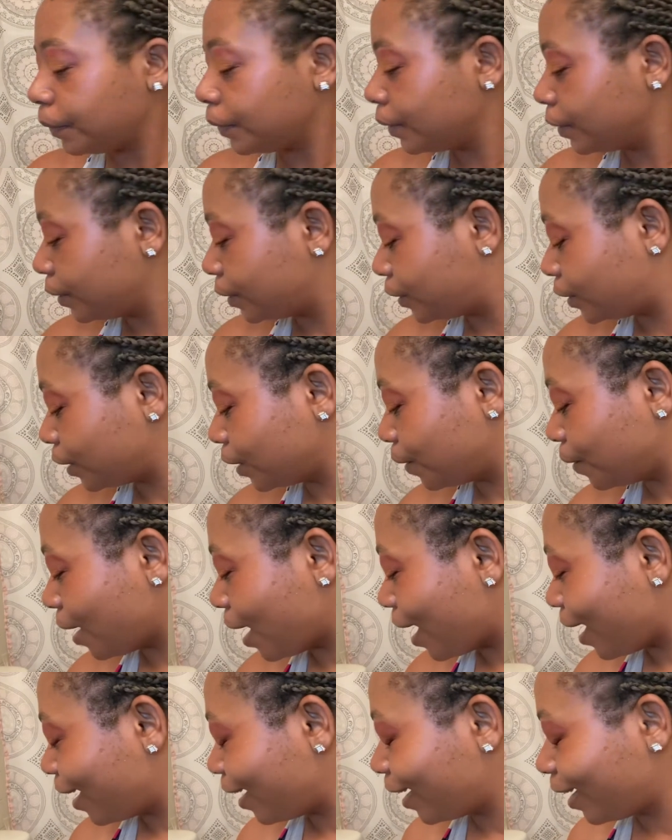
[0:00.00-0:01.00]
So
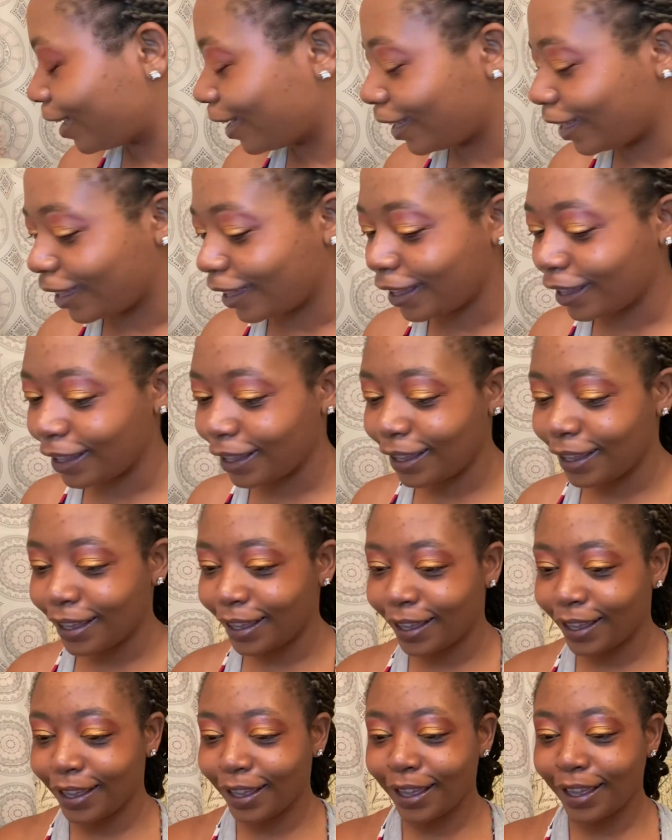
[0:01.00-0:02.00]
I
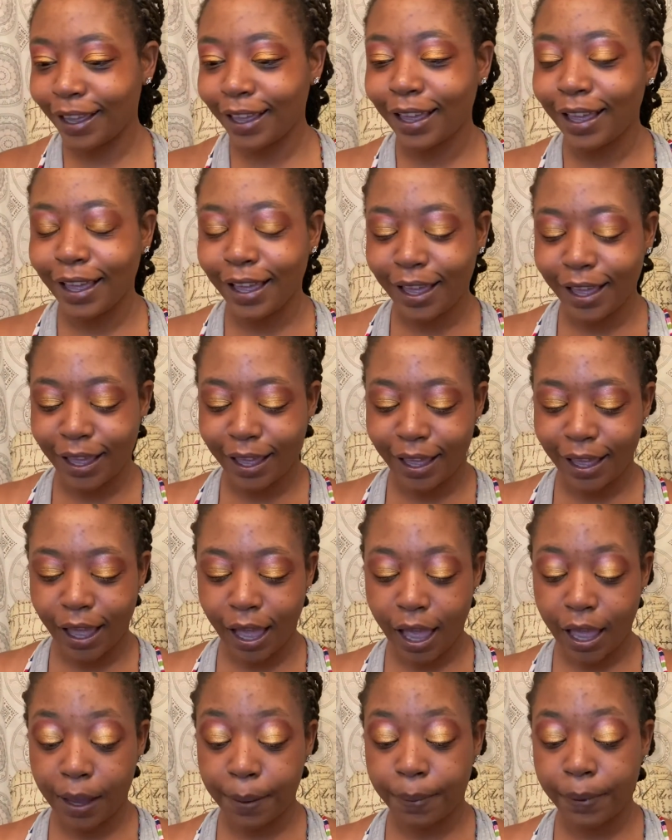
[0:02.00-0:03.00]

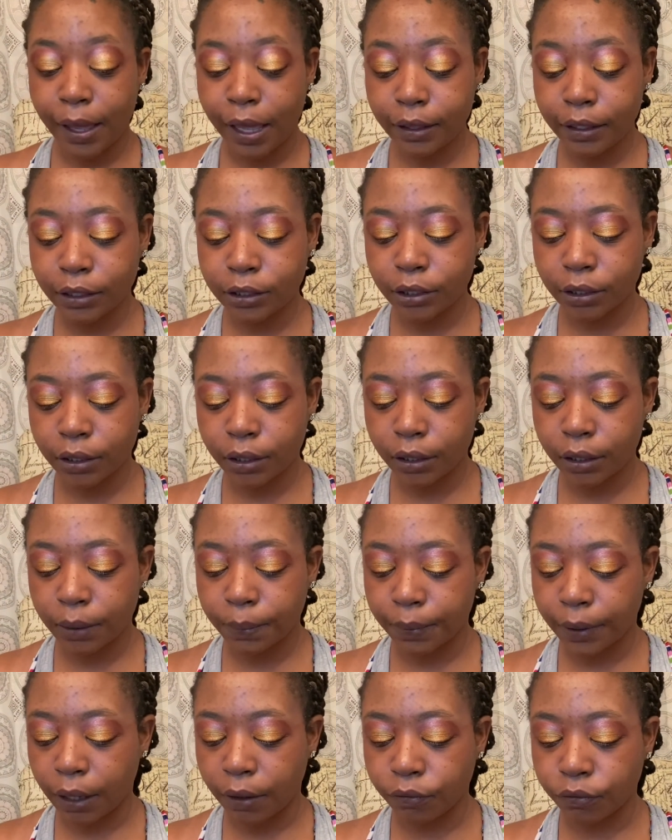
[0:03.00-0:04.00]
applied this earlier,
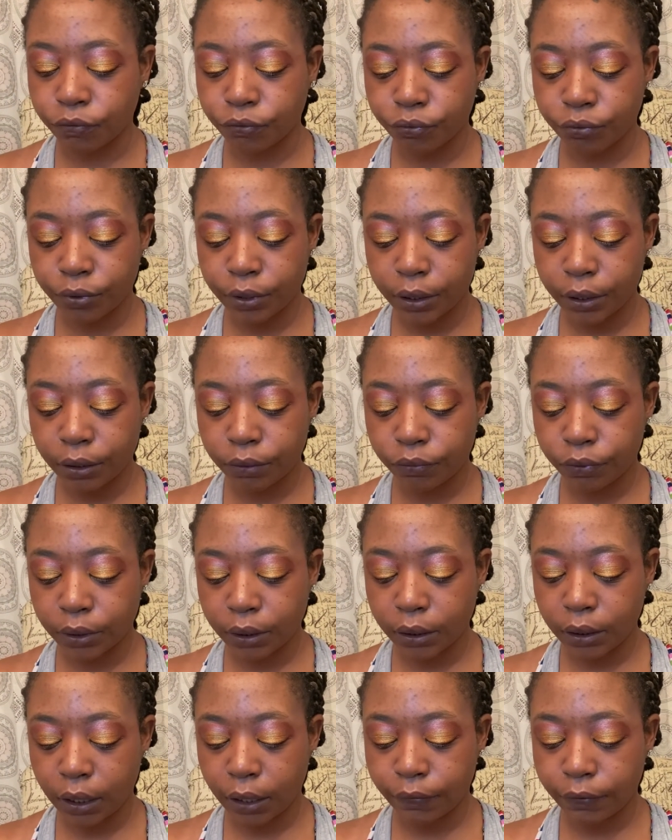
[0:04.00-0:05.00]
but I
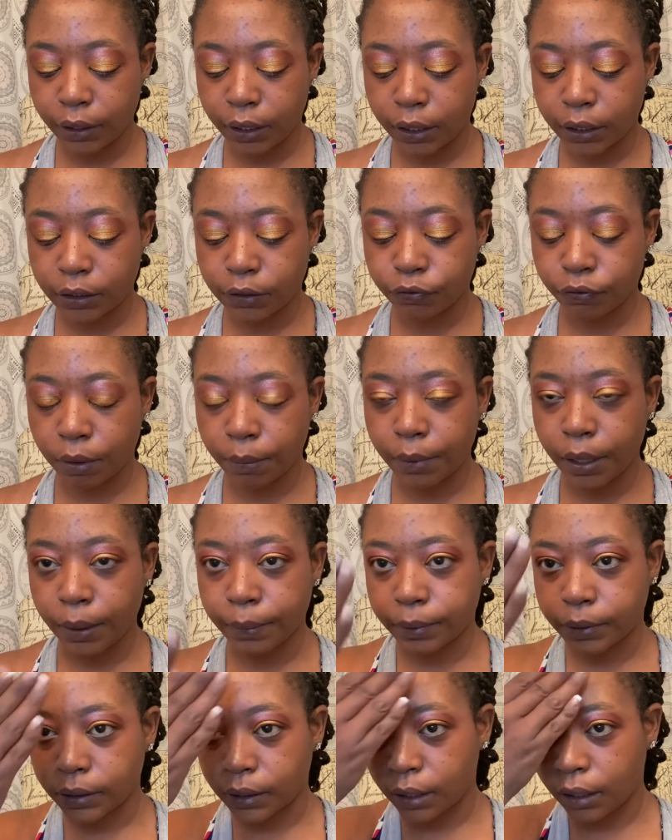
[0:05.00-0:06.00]
really love it. It's from
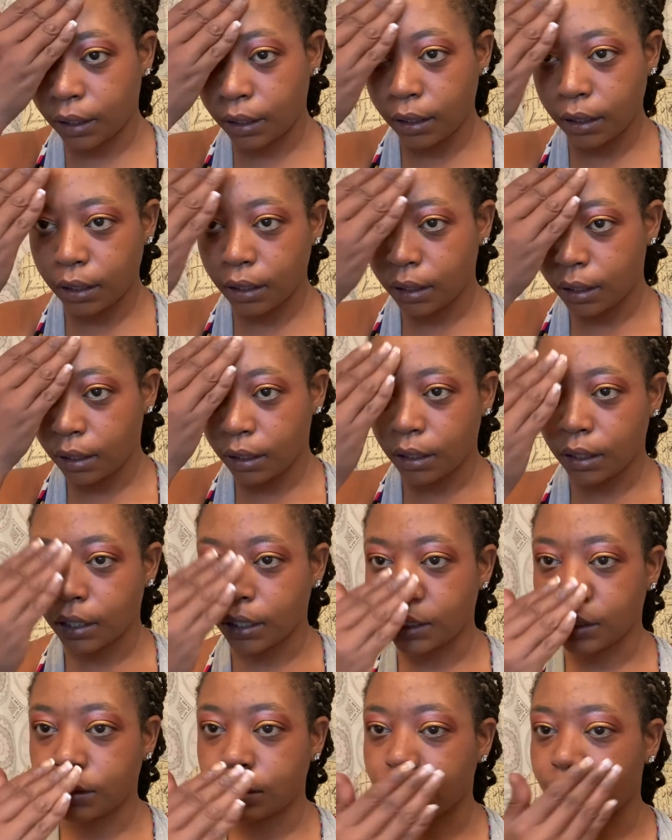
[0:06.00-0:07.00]
Ipsy.
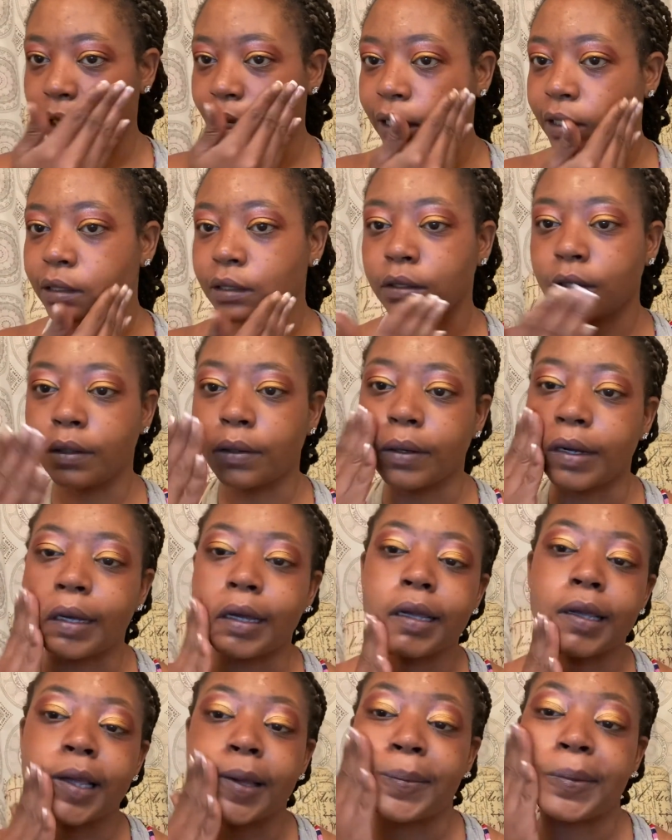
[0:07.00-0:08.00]
As you guys know, I
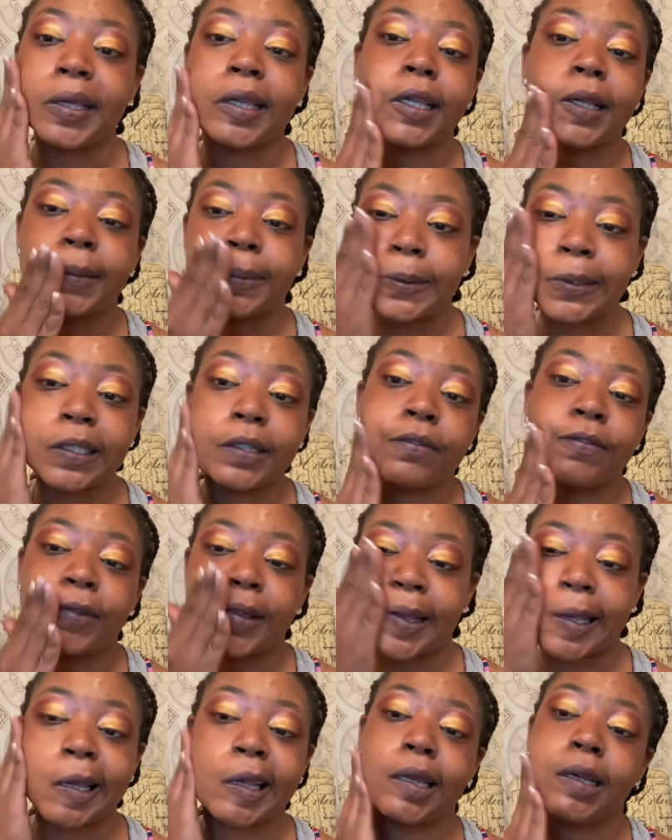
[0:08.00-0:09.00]
am an Ipsy
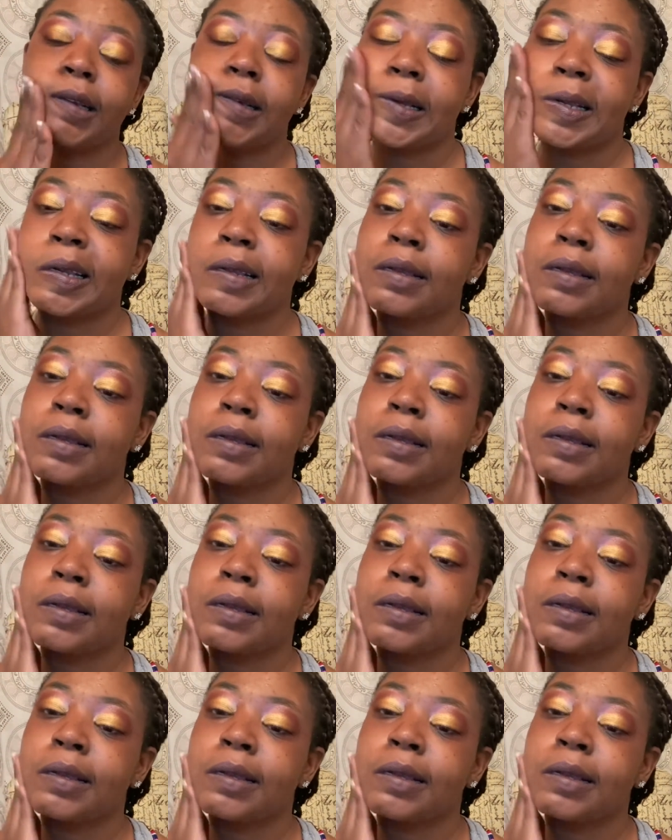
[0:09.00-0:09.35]
fan.